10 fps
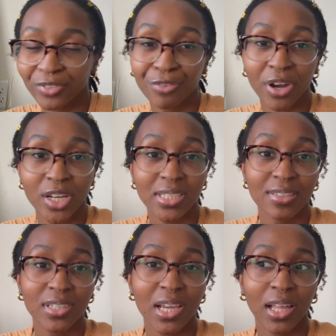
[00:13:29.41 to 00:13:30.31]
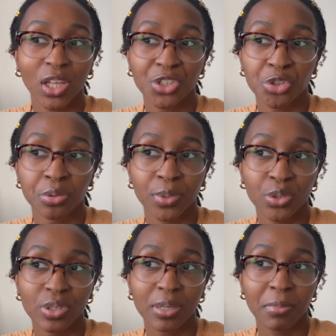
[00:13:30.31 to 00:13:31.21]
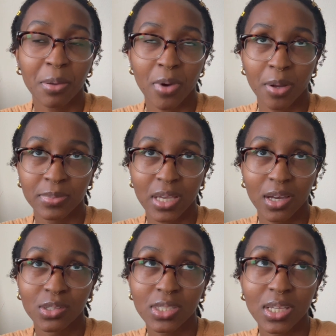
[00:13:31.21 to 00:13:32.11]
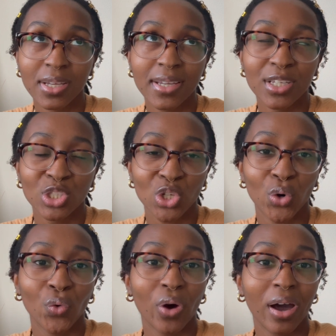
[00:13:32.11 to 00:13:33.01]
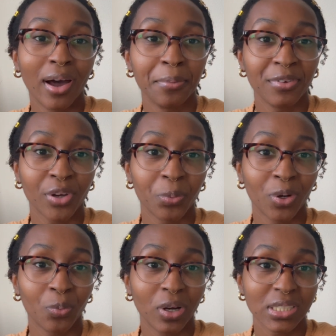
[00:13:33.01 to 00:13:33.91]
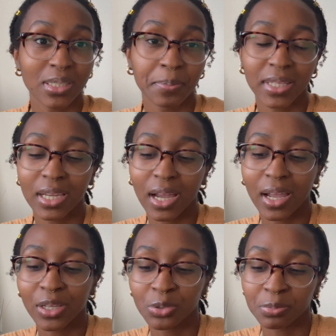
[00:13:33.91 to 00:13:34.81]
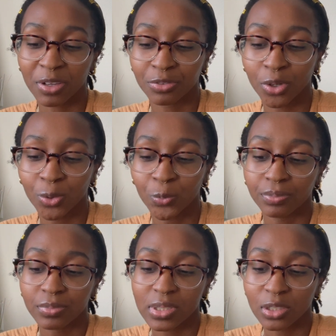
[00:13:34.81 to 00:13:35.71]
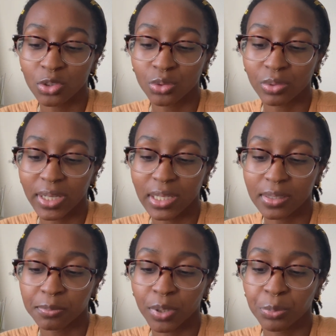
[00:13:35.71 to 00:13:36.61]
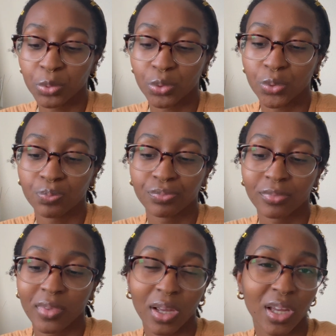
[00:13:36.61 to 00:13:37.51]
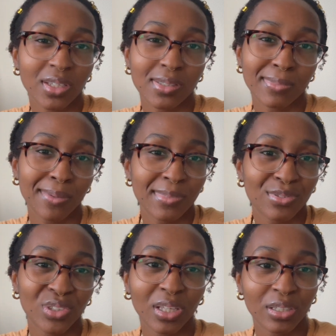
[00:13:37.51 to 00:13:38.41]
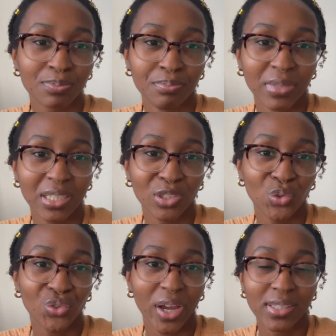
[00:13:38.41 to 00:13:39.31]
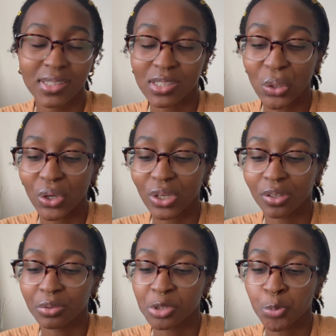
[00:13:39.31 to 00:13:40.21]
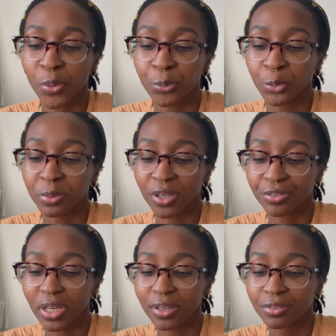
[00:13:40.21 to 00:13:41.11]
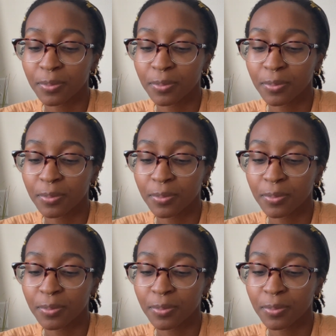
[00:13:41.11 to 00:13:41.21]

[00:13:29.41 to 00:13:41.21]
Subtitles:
Fire TV, I lost the remote in my mom's house, so if I want to watch something, I use my phone. Signal, Reddit, Bumble. I sometimes feel like meeting new friends, so I use Bumble BFF.